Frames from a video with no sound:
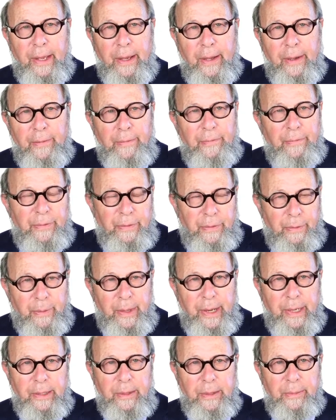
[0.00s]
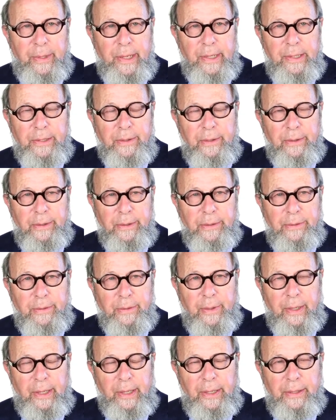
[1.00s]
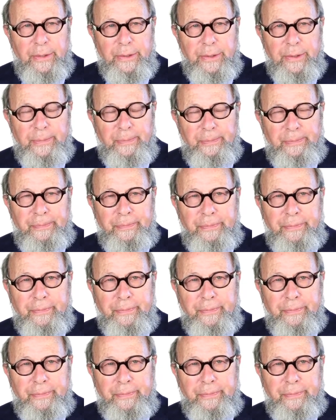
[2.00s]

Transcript: of the randomized clinical trials.